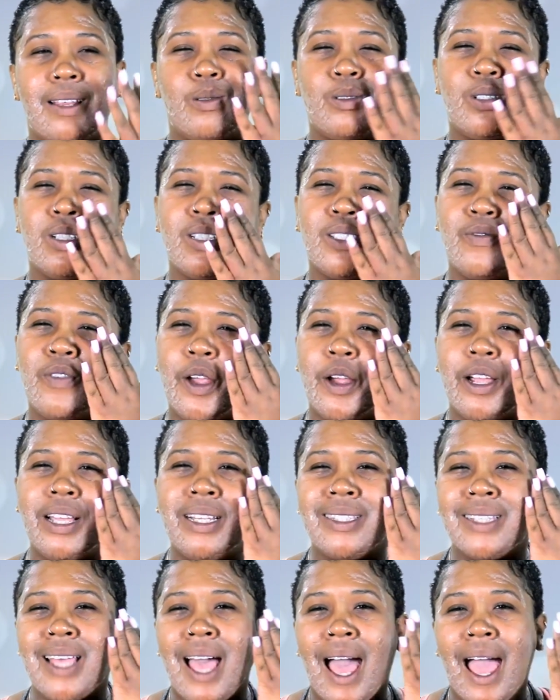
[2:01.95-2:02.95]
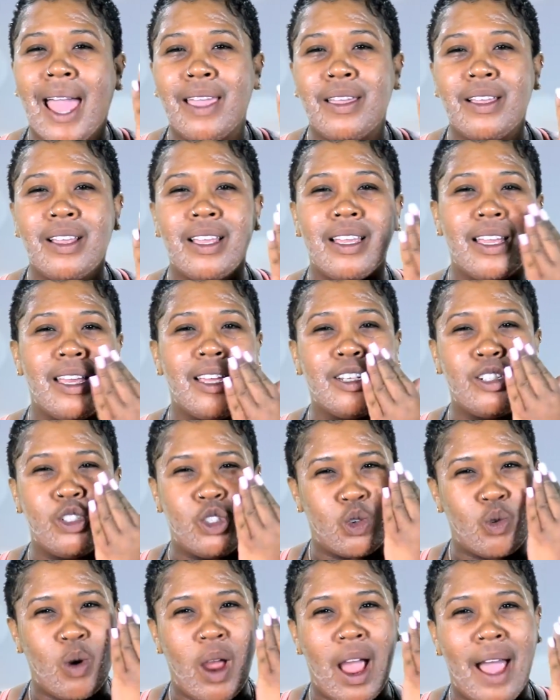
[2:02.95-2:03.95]
it was just very tight
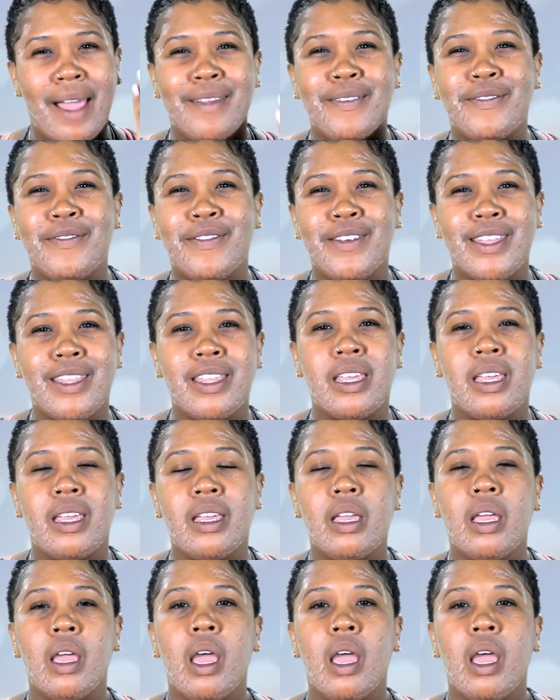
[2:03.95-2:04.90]
and dry feeling.